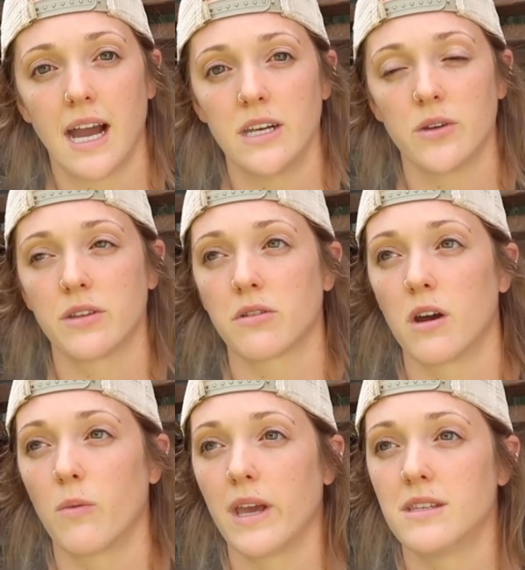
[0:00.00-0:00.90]
I know that there
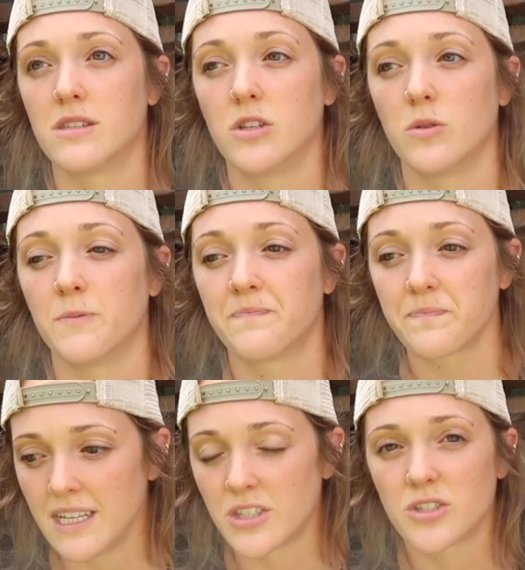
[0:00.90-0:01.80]
are ways to
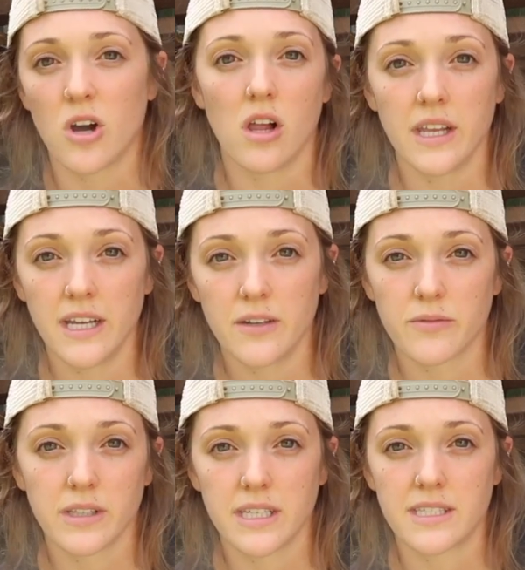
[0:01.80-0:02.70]
install it
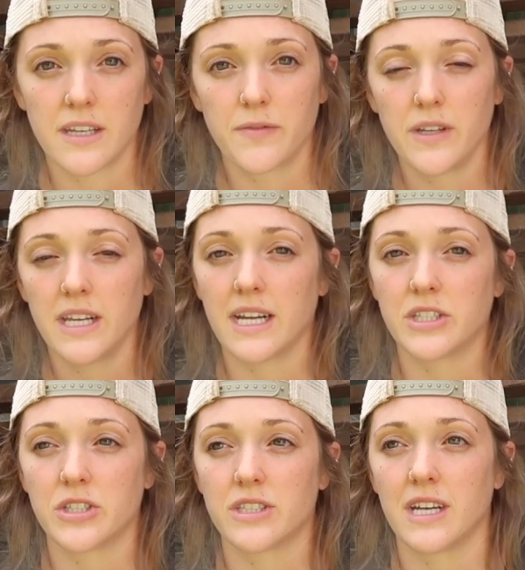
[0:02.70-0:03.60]
really safely, and
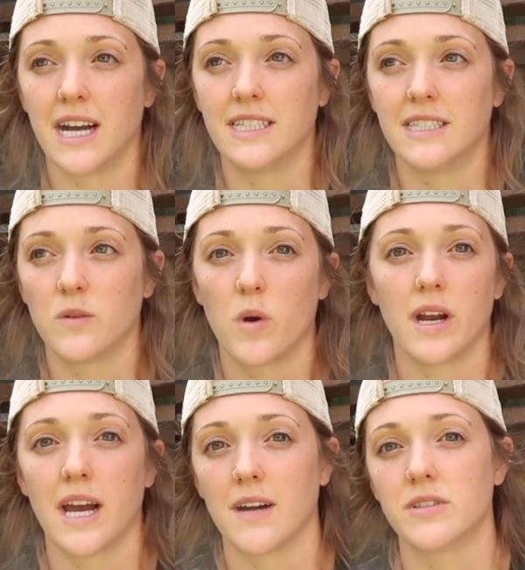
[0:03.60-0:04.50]
I didn't want
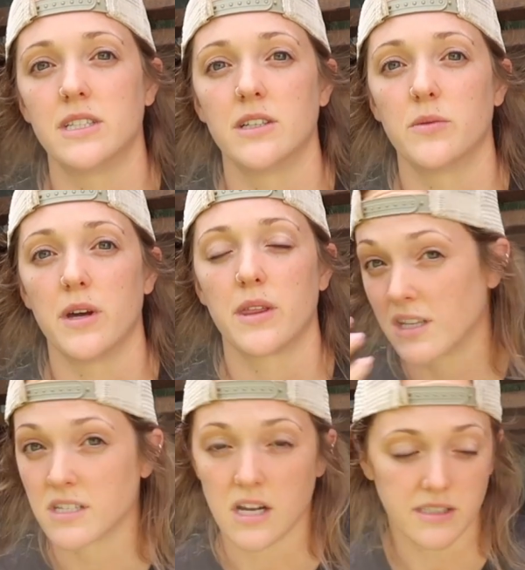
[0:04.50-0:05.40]
to have to deal with
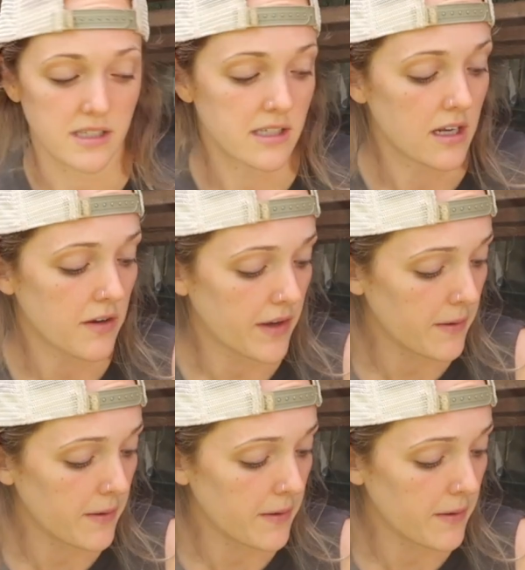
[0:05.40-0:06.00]
the toxicity of